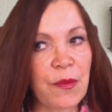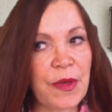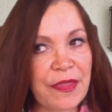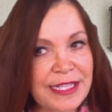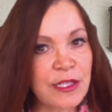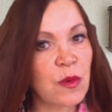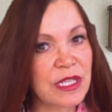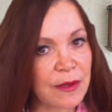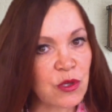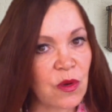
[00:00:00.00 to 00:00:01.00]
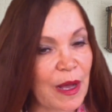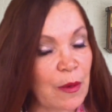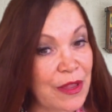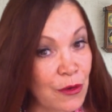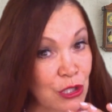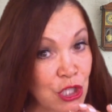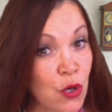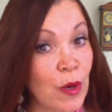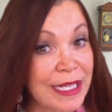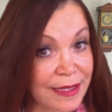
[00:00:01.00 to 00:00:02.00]
this is what I was talking about with your
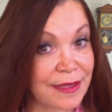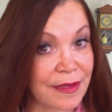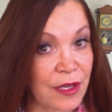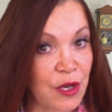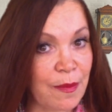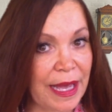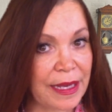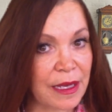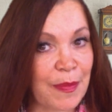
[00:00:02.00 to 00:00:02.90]
choices that you make